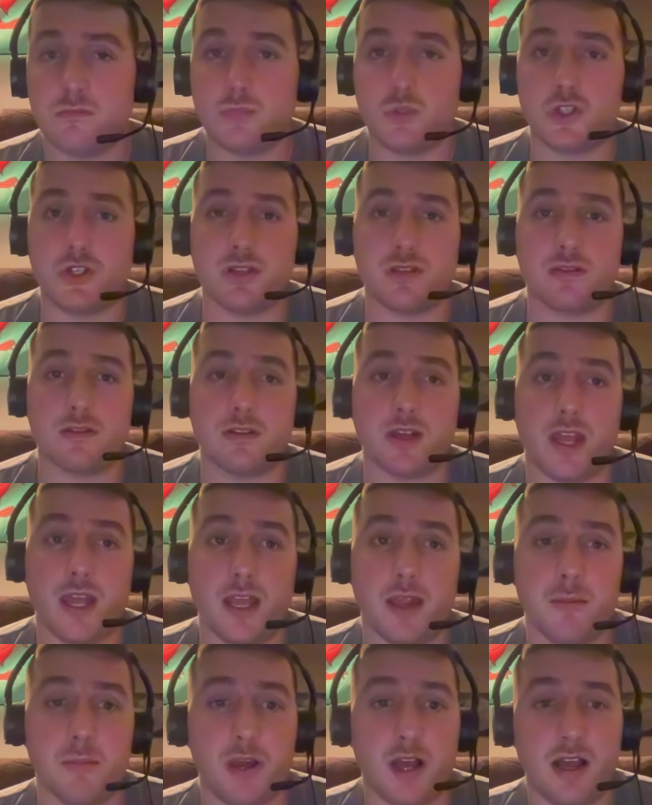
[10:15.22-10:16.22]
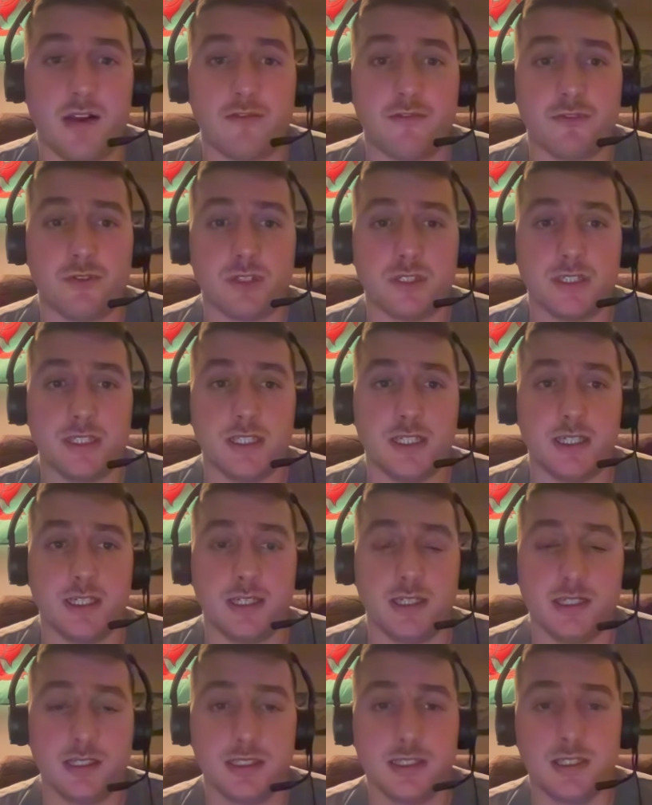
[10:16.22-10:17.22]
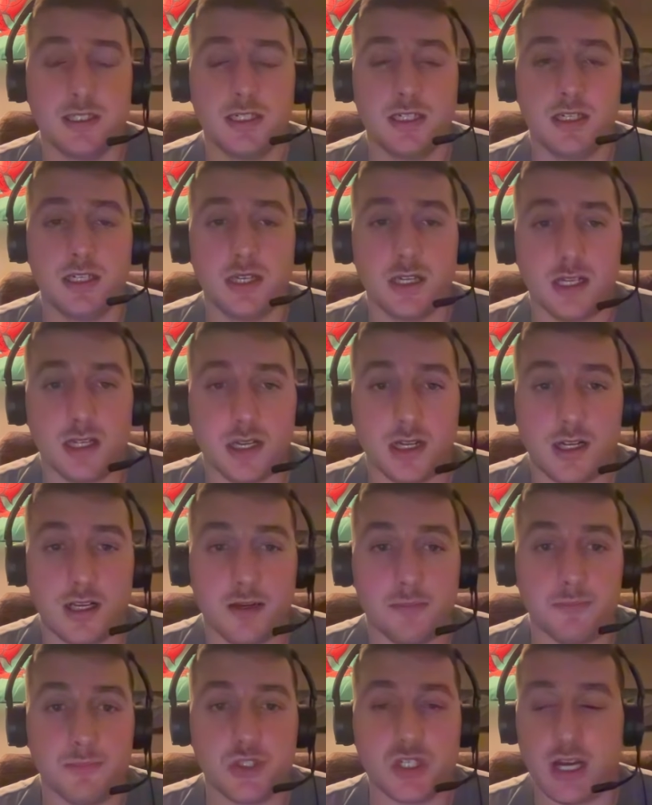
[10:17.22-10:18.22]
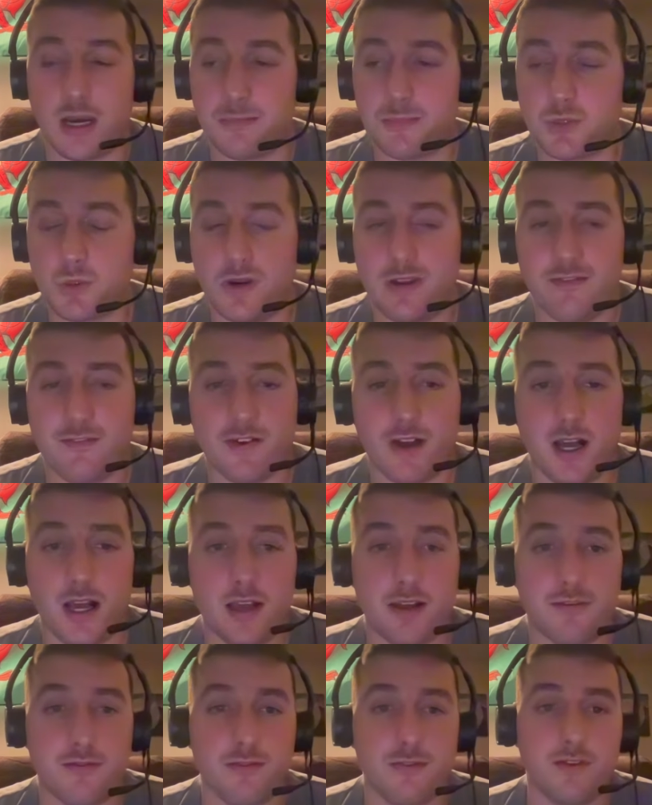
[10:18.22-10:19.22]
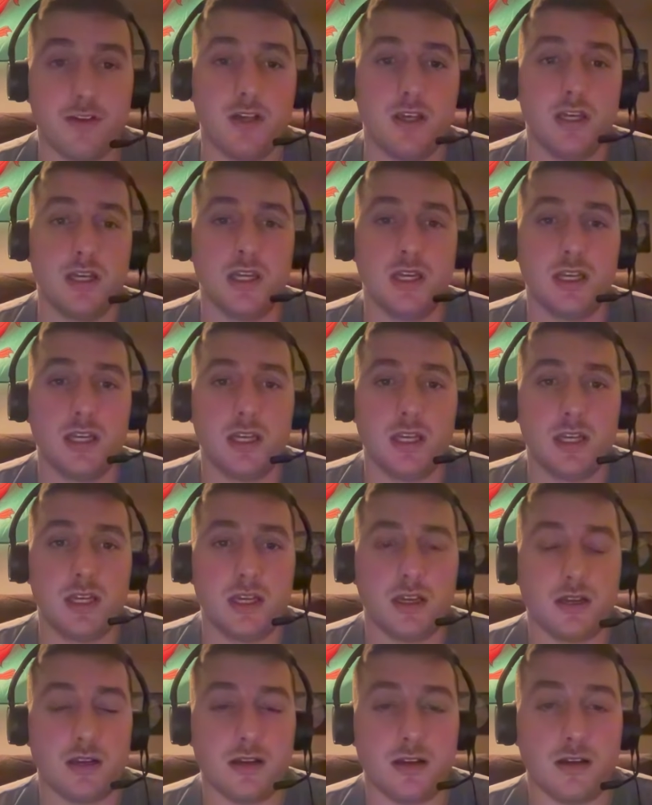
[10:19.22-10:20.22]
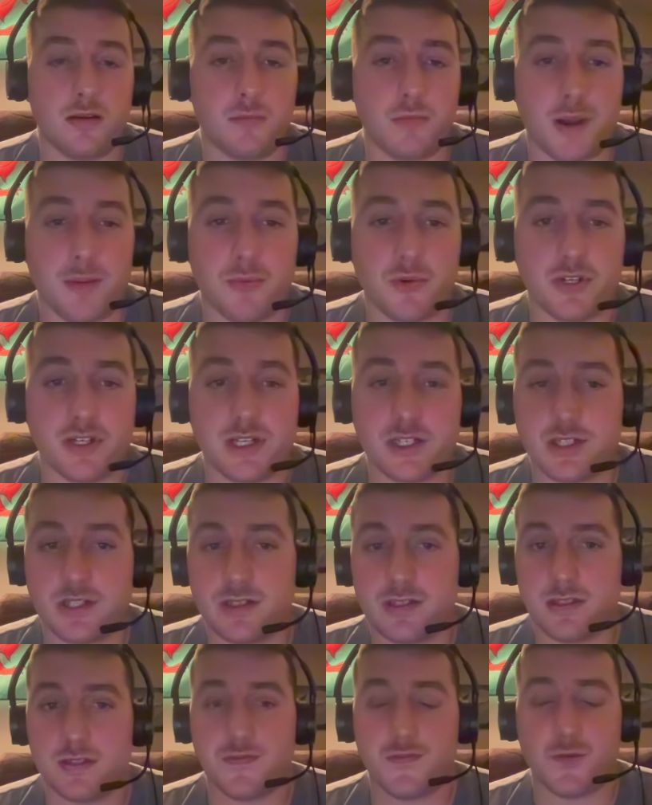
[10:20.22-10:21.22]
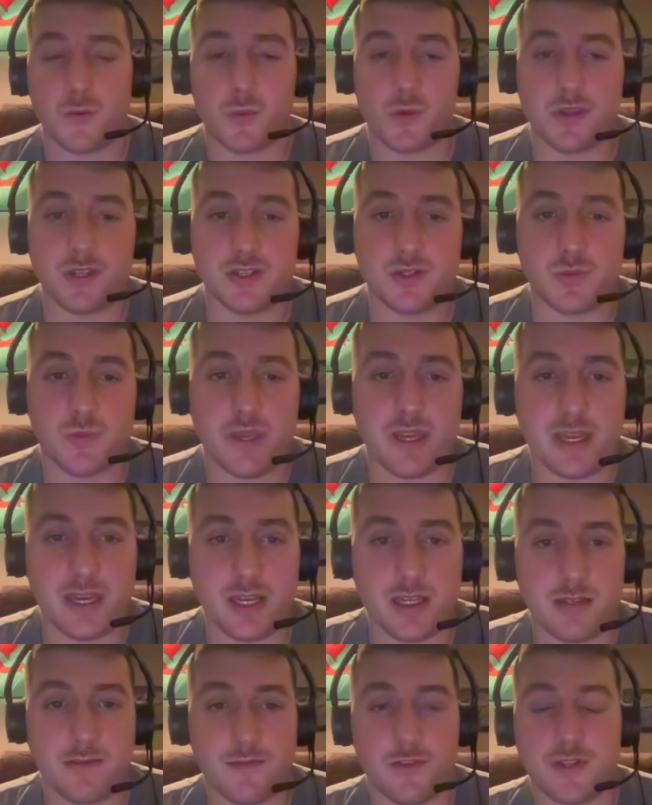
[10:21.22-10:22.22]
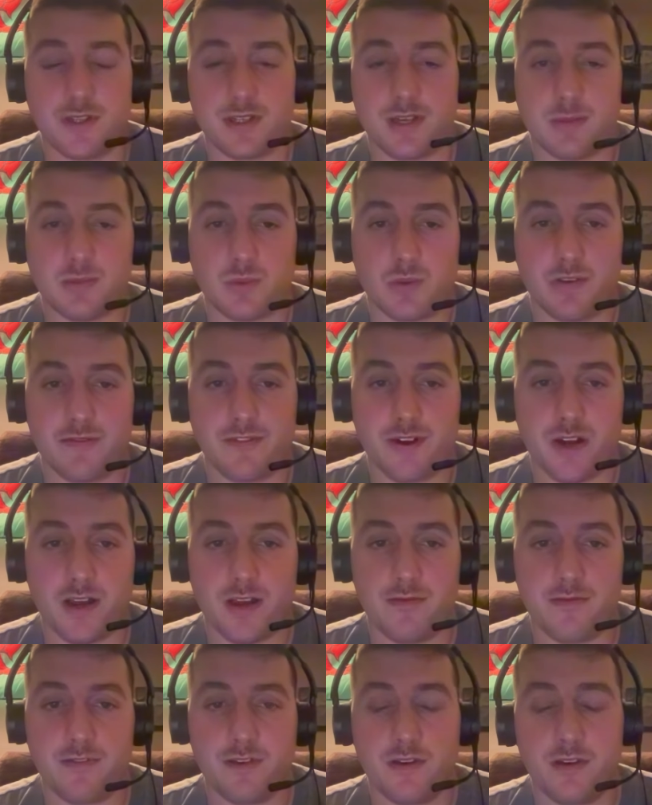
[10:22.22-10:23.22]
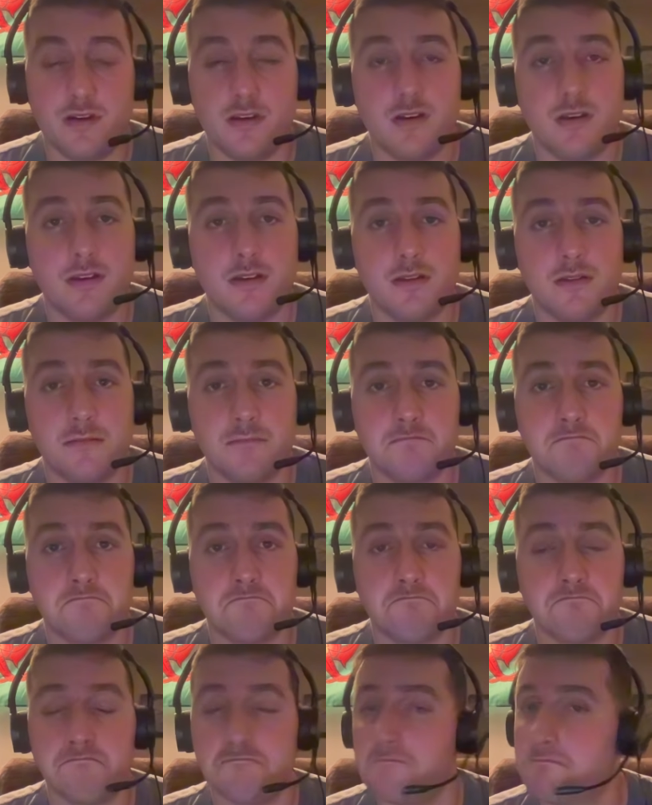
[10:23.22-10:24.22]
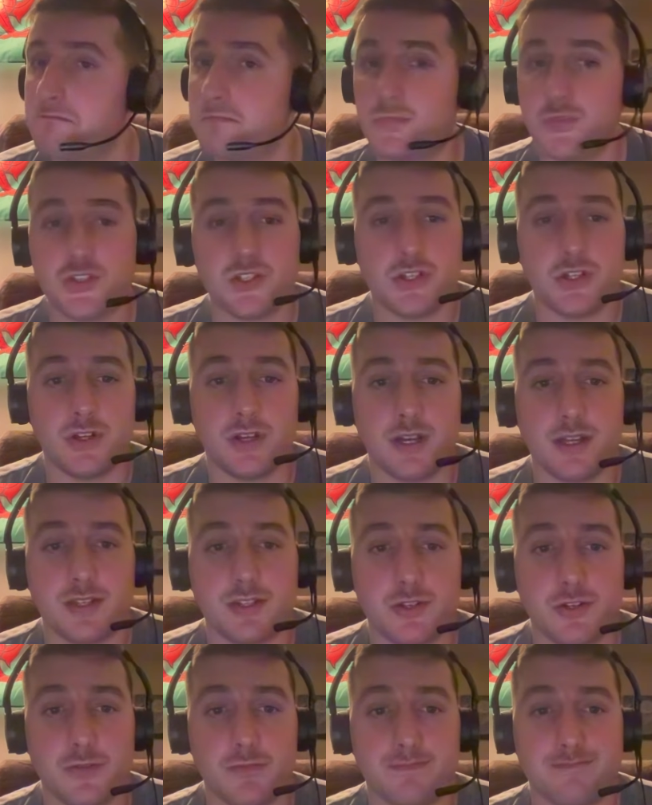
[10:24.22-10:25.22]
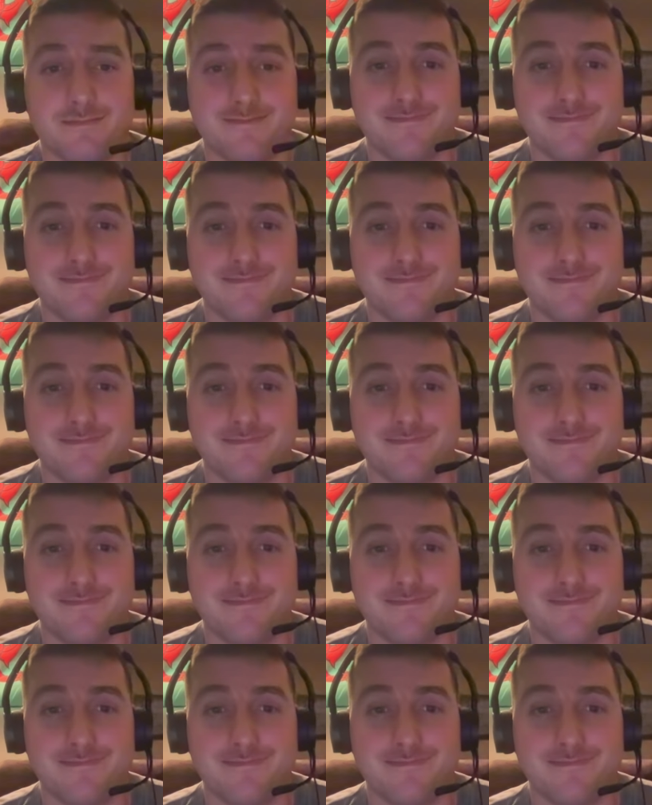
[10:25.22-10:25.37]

stand by for the uh, top 25 uh, my predictions for this weekend for the top 25. See you guys soon.